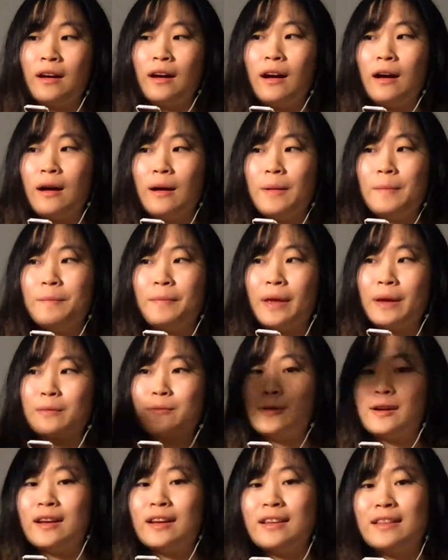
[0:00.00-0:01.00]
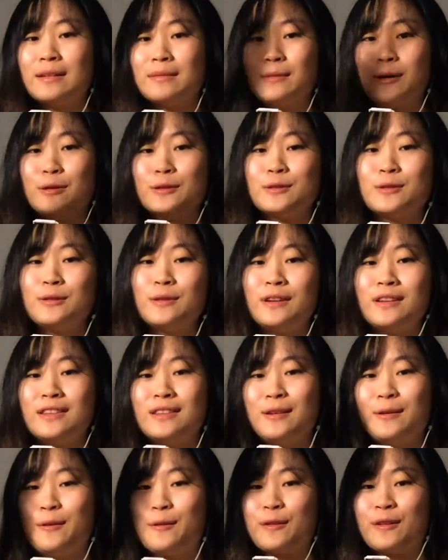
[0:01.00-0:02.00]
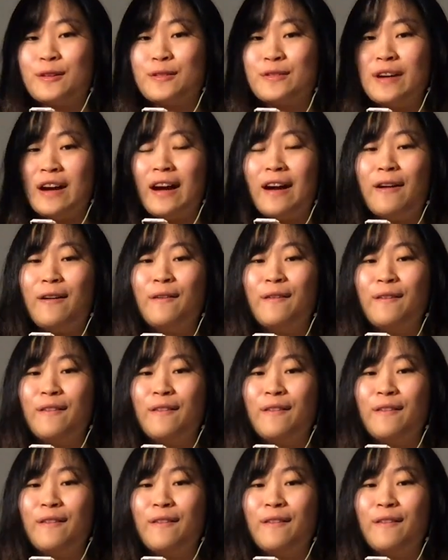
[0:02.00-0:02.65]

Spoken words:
I'm ranking them also in the order of how